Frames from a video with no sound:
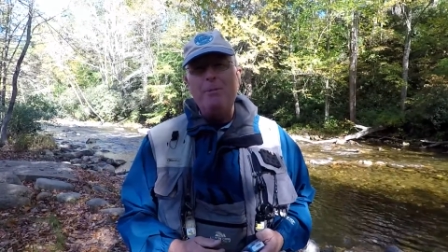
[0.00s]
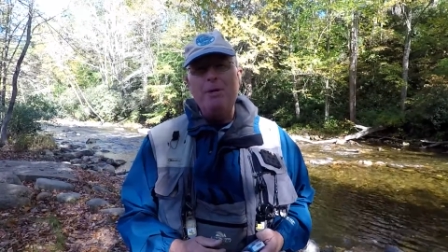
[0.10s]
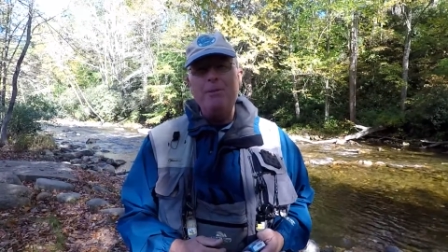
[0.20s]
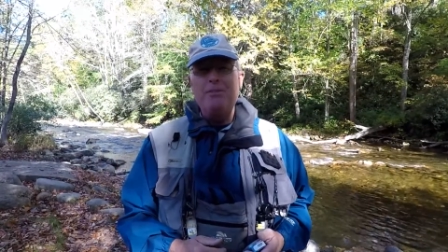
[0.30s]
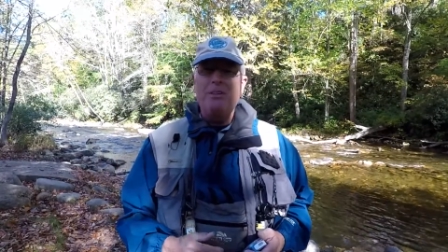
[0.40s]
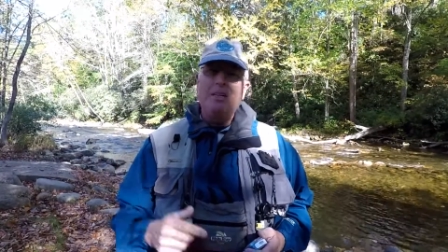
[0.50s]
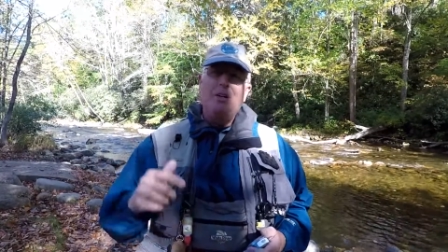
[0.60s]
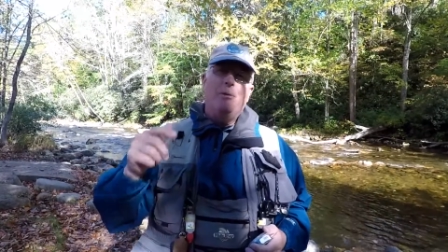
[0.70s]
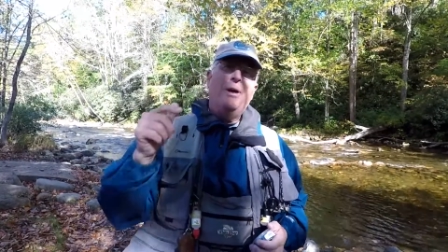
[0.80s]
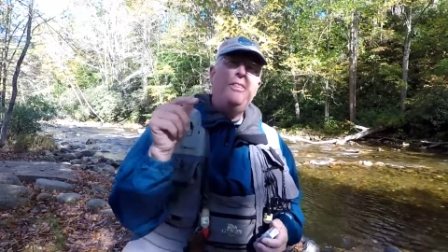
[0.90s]
boots?
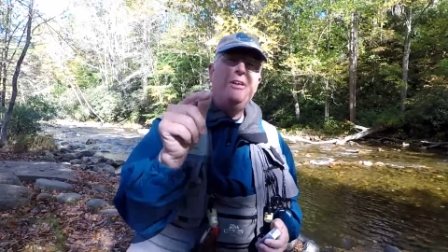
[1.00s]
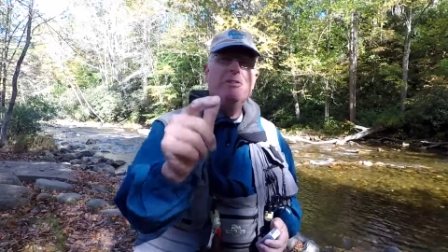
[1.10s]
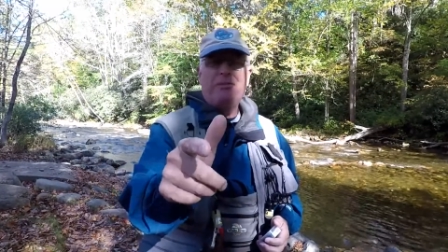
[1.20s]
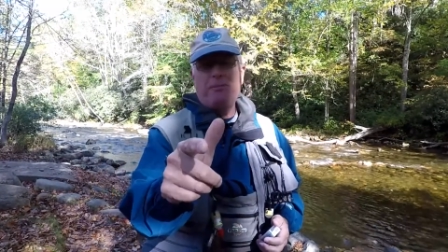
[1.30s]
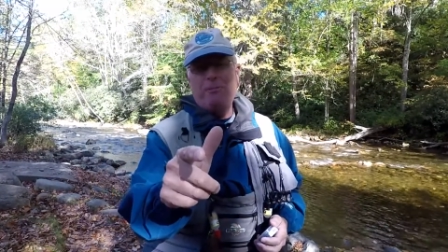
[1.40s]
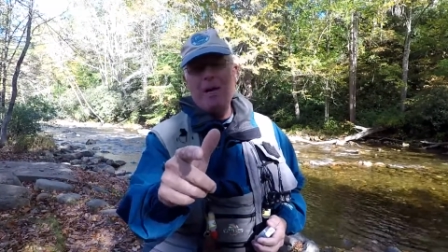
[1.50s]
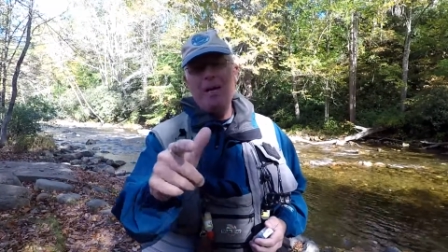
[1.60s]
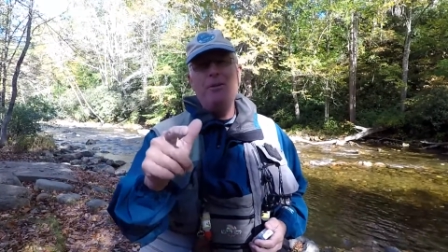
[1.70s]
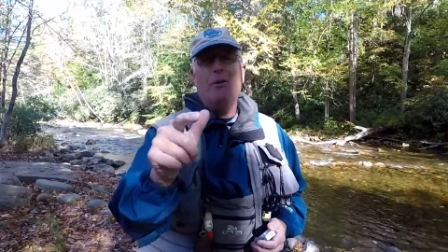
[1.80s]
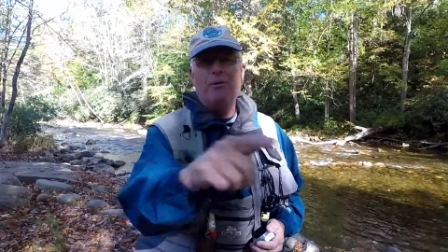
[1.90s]
Whether you
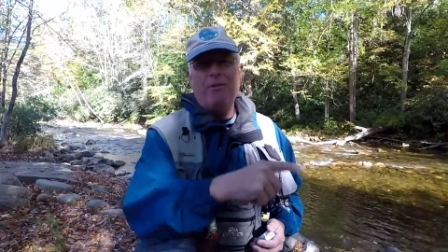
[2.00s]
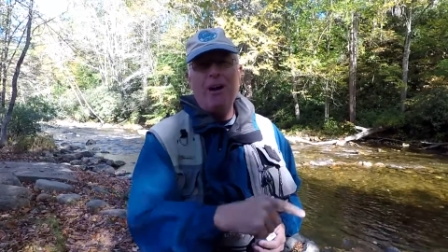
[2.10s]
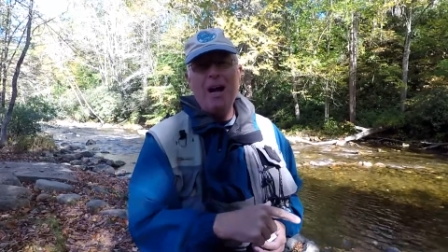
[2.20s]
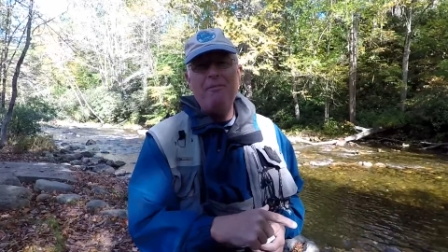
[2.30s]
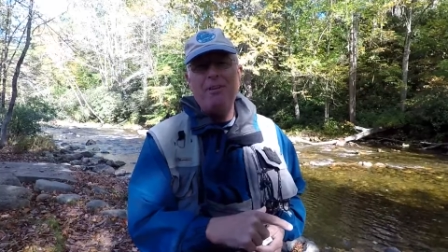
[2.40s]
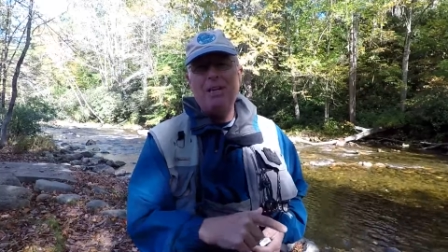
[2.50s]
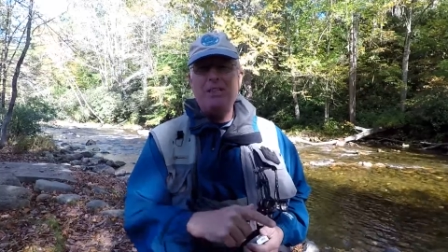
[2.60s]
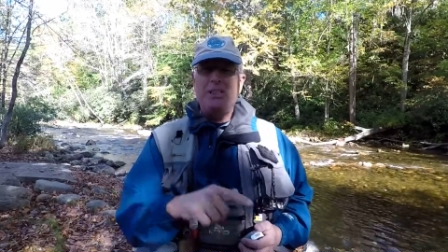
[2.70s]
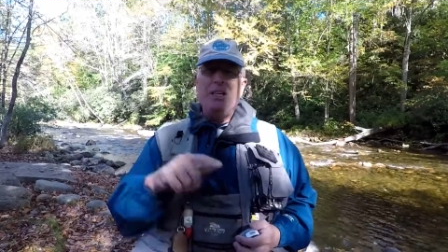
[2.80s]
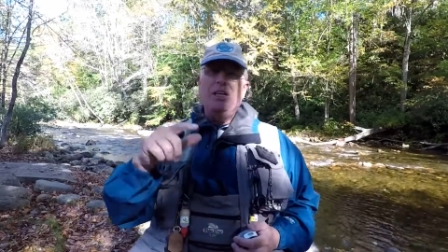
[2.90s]
spin or fly
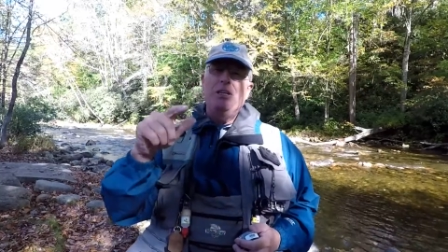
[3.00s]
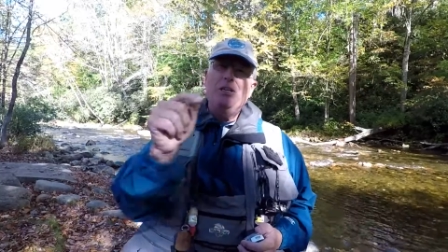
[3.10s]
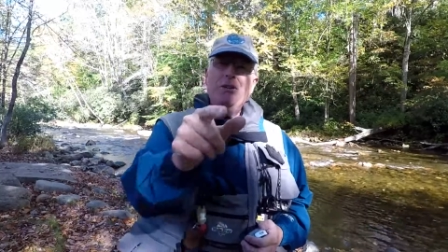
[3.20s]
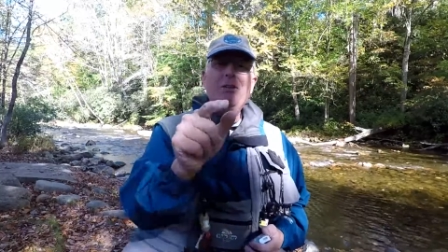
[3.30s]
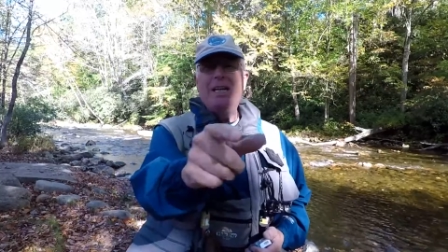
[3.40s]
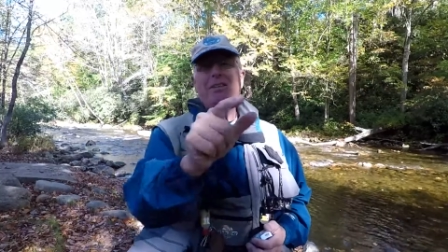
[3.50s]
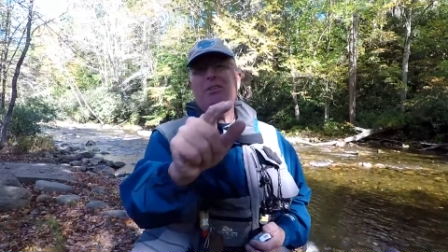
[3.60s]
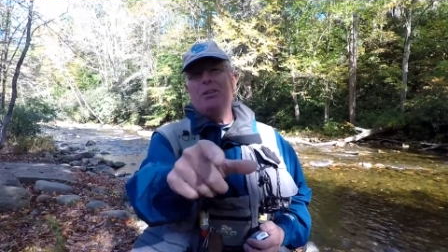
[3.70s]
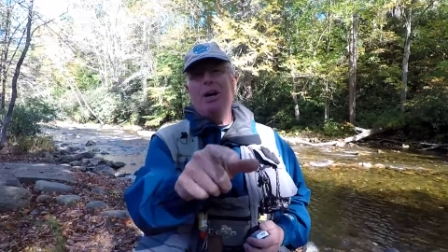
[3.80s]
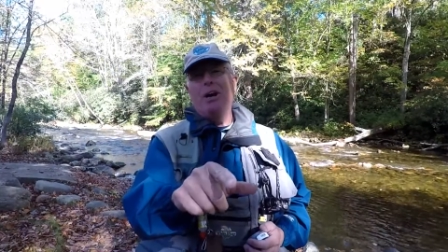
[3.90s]
fish, you need
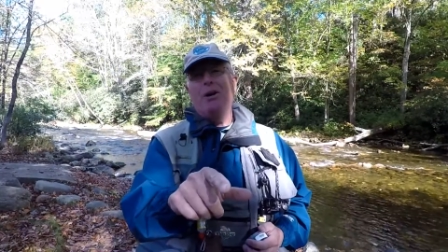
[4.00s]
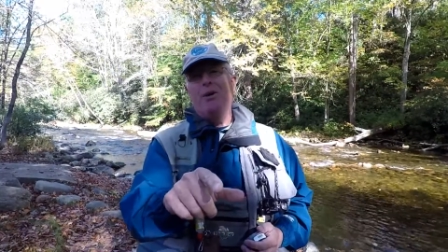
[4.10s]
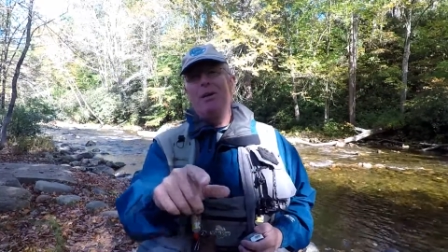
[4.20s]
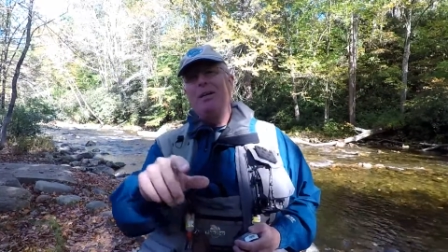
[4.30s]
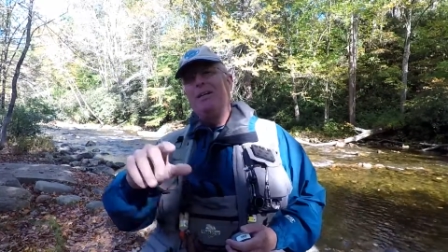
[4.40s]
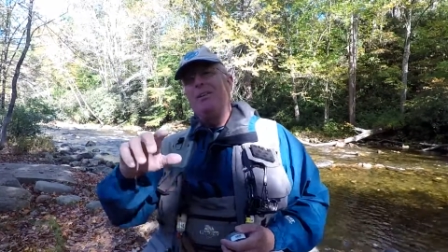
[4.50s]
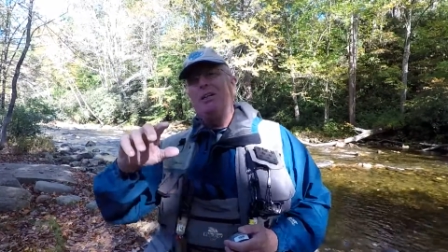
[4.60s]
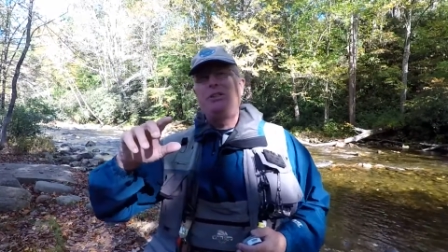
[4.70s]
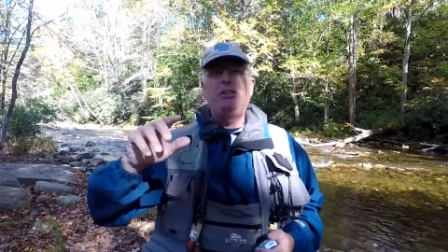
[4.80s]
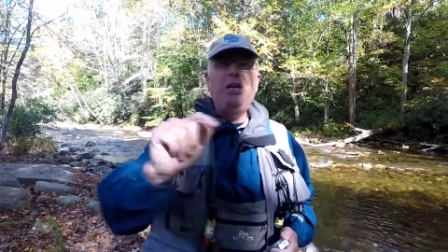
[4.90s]
to know
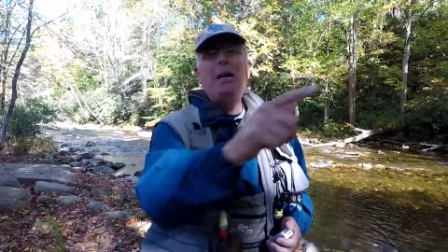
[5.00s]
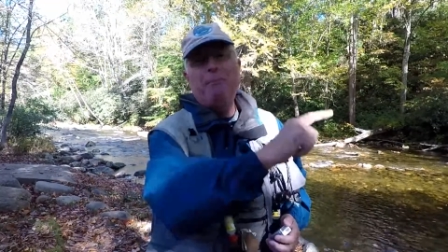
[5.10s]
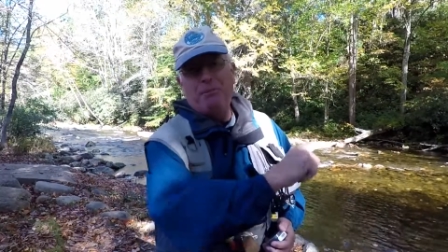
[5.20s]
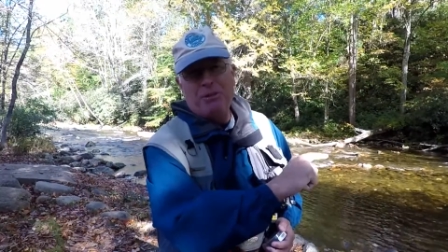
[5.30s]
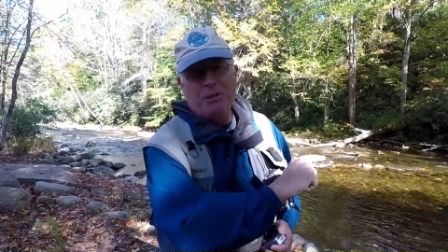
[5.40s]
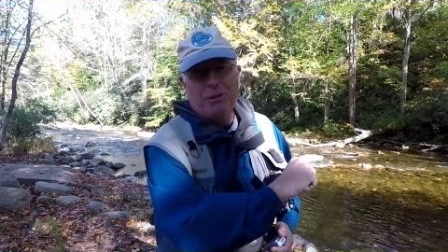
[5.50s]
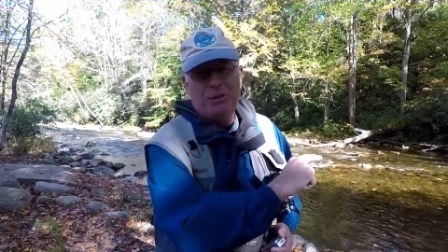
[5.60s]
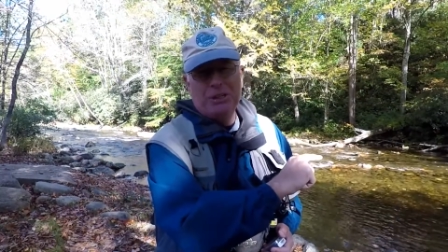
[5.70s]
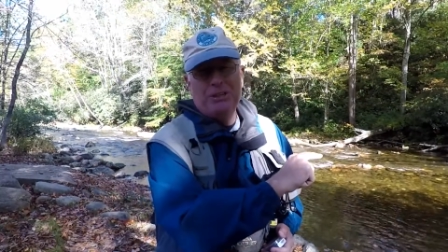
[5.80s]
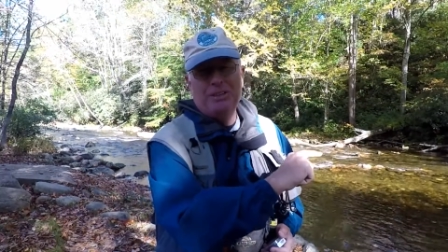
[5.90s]
the cheap
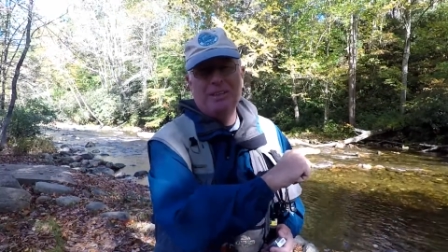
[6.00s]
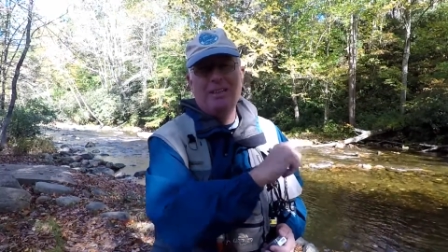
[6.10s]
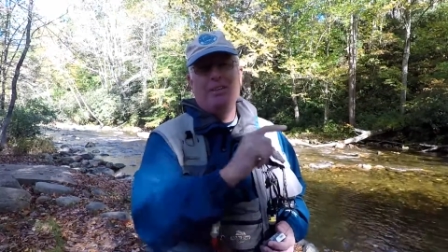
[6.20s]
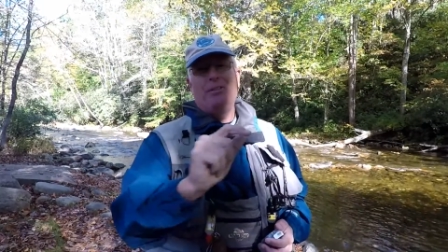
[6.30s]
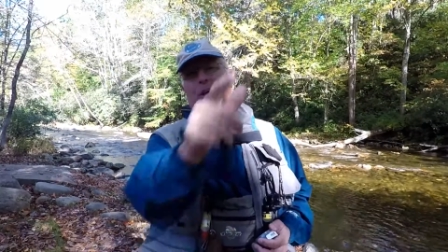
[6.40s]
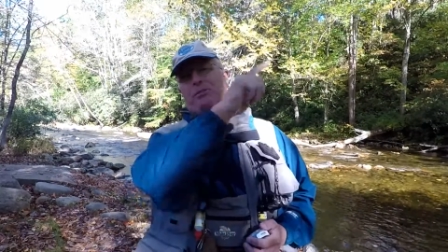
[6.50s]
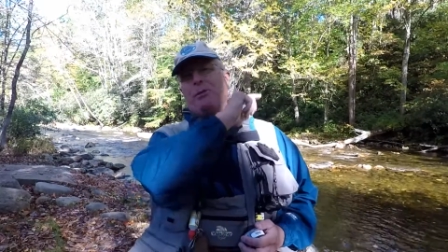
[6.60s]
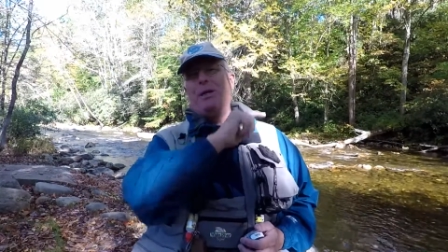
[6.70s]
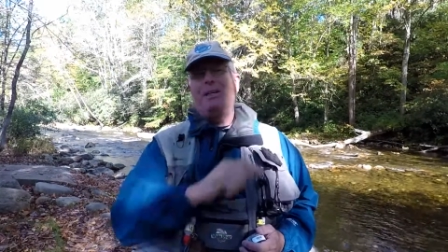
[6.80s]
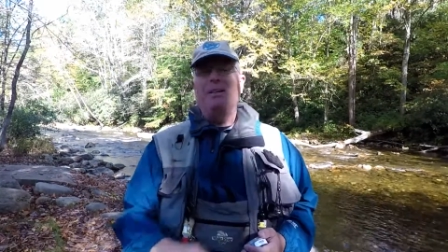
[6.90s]
solution this
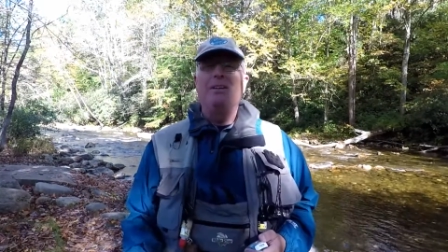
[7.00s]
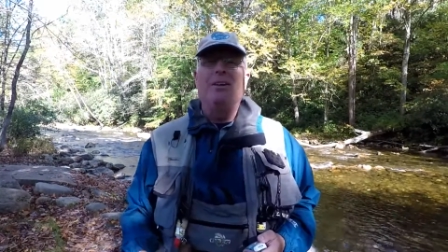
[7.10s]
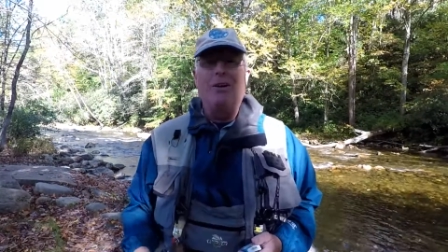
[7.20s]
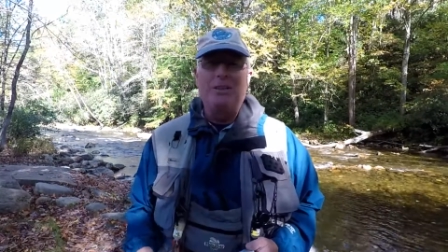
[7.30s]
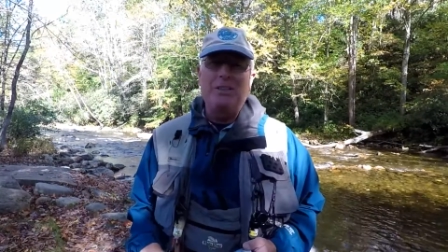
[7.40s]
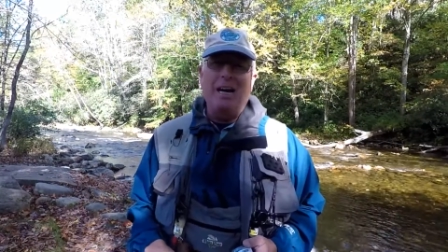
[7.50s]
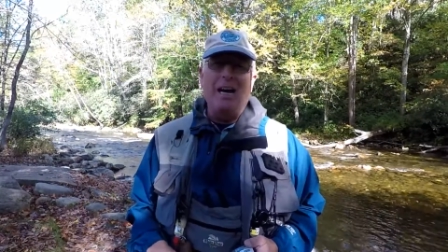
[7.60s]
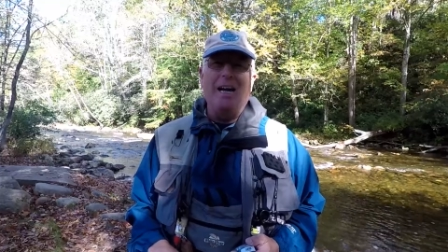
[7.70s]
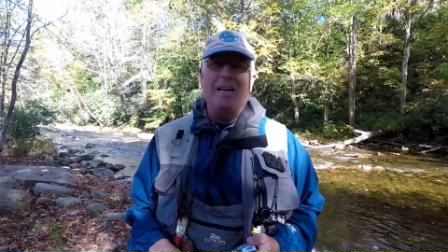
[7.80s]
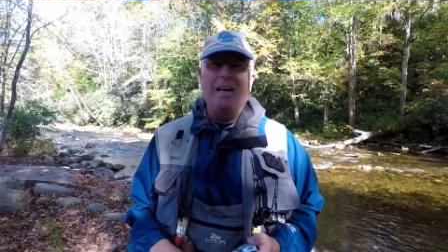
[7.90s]
week on Kayak